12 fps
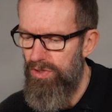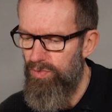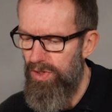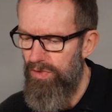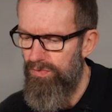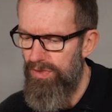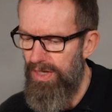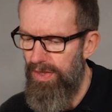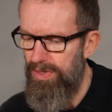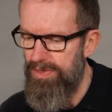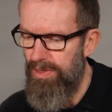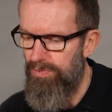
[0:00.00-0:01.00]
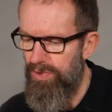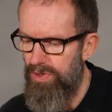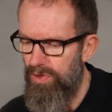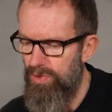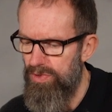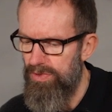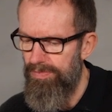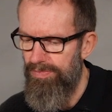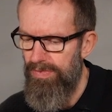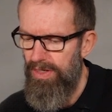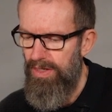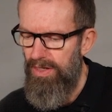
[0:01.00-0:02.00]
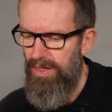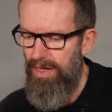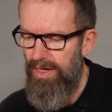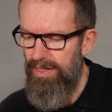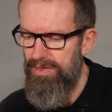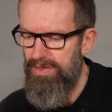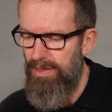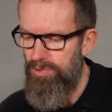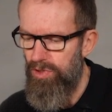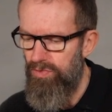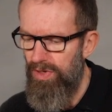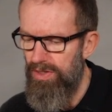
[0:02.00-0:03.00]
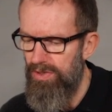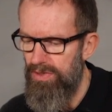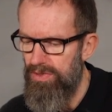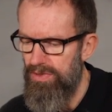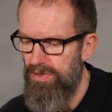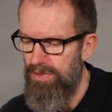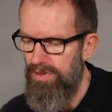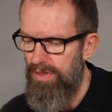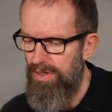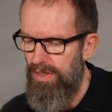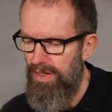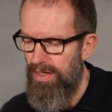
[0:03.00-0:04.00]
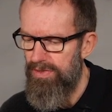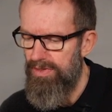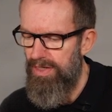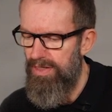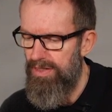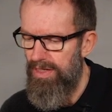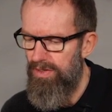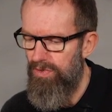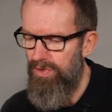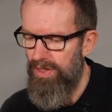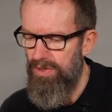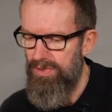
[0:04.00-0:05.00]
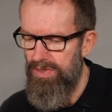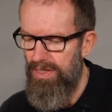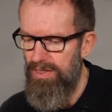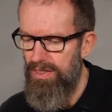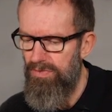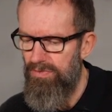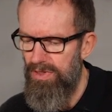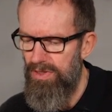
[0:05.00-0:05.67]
in one of the other sub-windows, like snapshot records, extended data records, and even